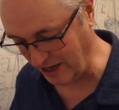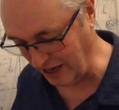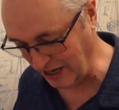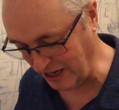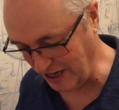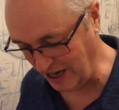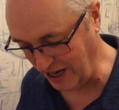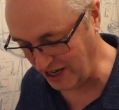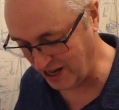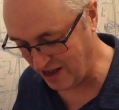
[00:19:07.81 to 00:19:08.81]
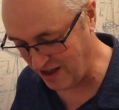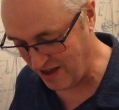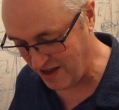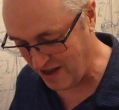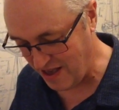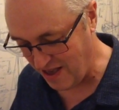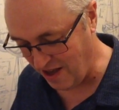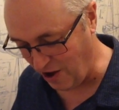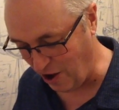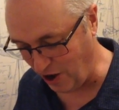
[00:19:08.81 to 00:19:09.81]
indeed.
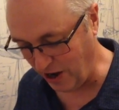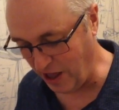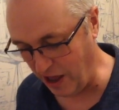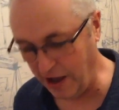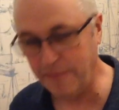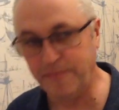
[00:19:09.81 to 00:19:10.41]
I'll